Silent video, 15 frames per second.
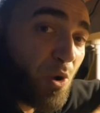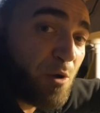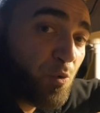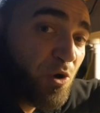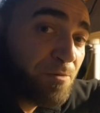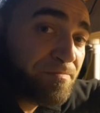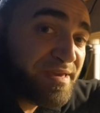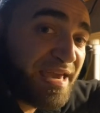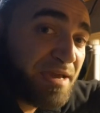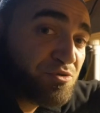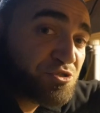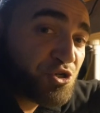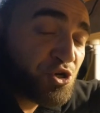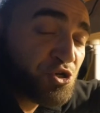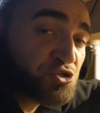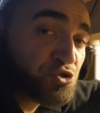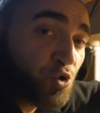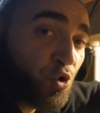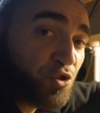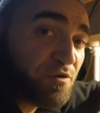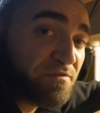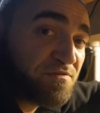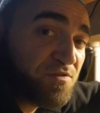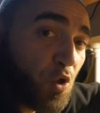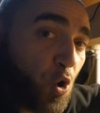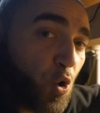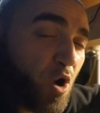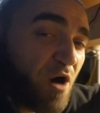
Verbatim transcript: I will be able to control the flow